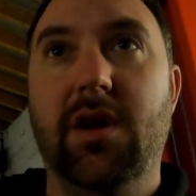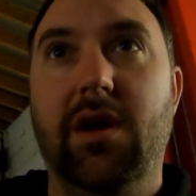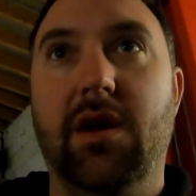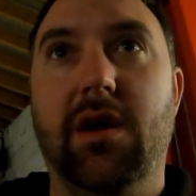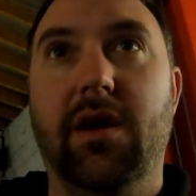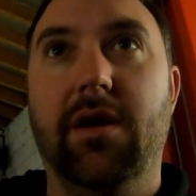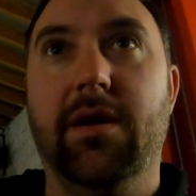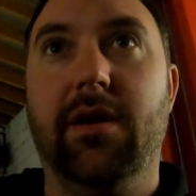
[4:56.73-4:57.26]

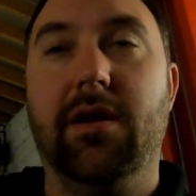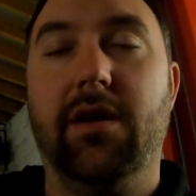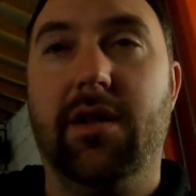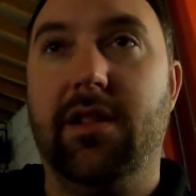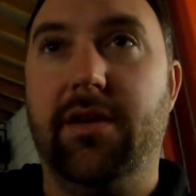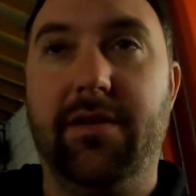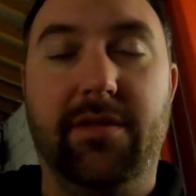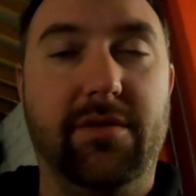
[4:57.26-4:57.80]
I
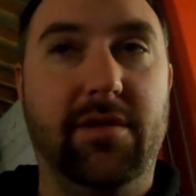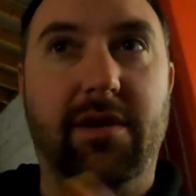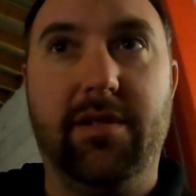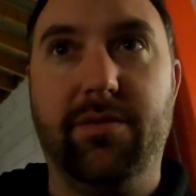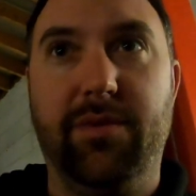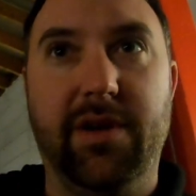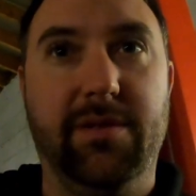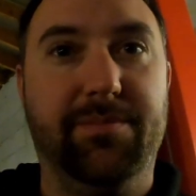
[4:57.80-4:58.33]
like
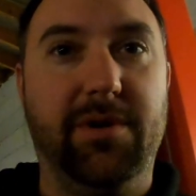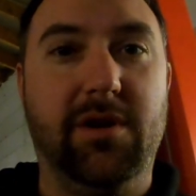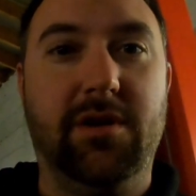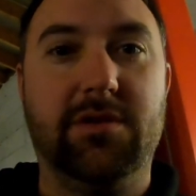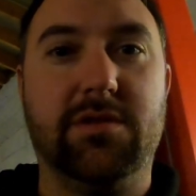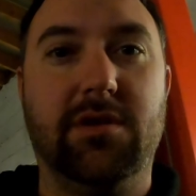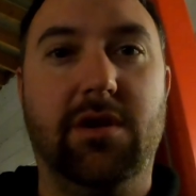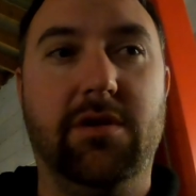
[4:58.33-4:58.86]
the way the
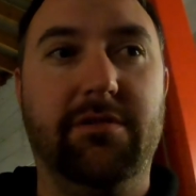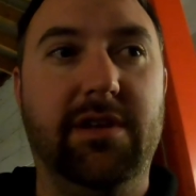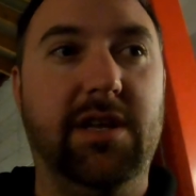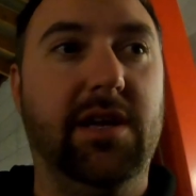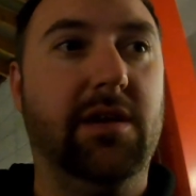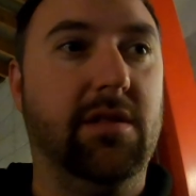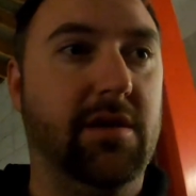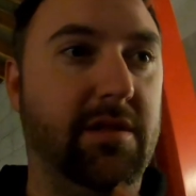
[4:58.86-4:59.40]
bars are in
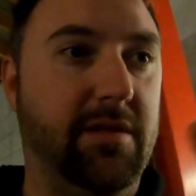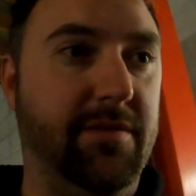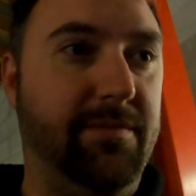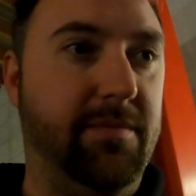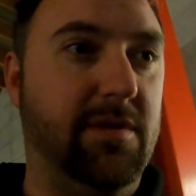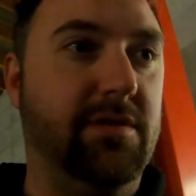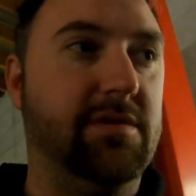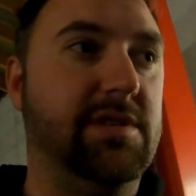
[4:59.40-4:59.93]
it. I like the
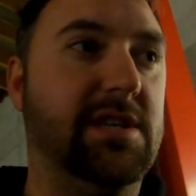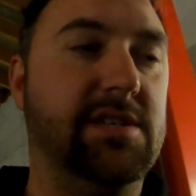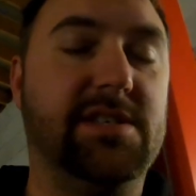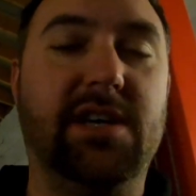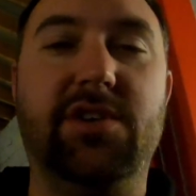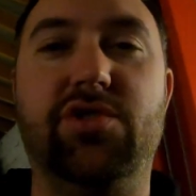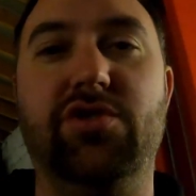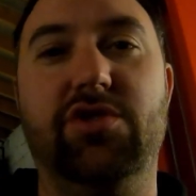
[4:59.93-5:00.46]

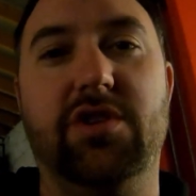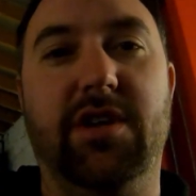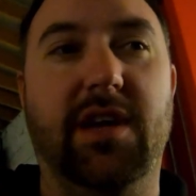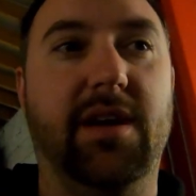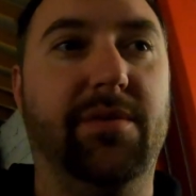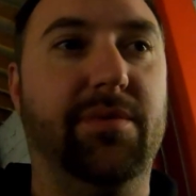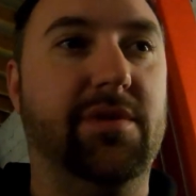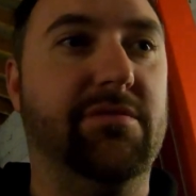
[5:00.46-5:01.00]
sensation you
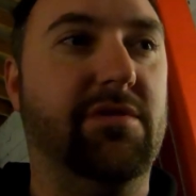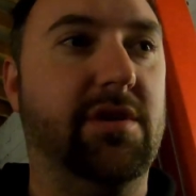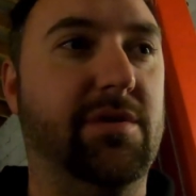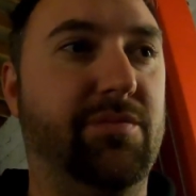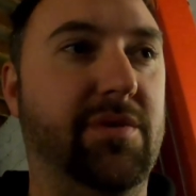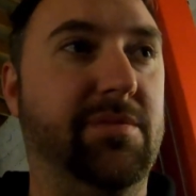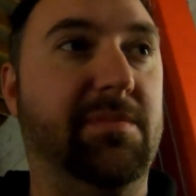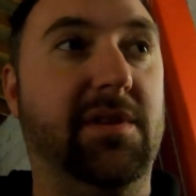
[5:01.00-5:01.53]
get when you're
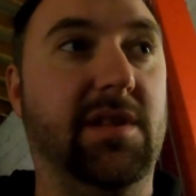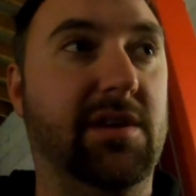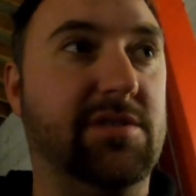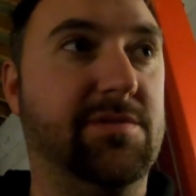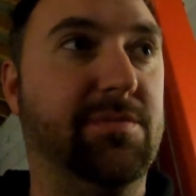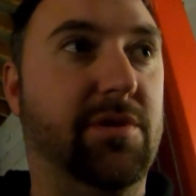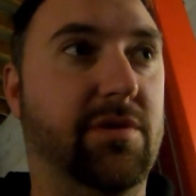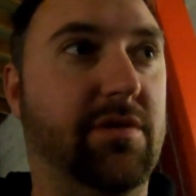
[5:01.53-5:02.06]
riding with me and how
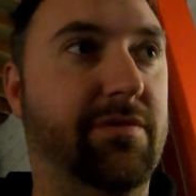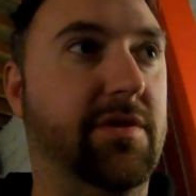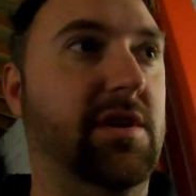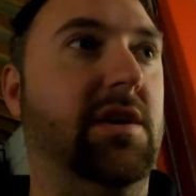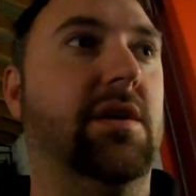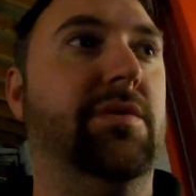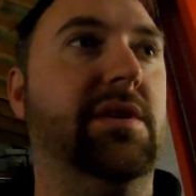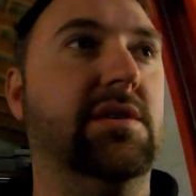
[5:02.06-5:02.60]
smooth the
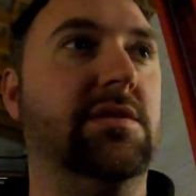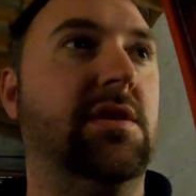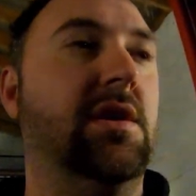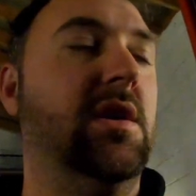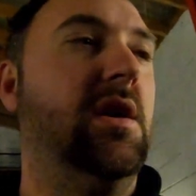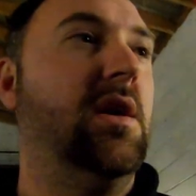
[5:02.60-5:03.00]
video is.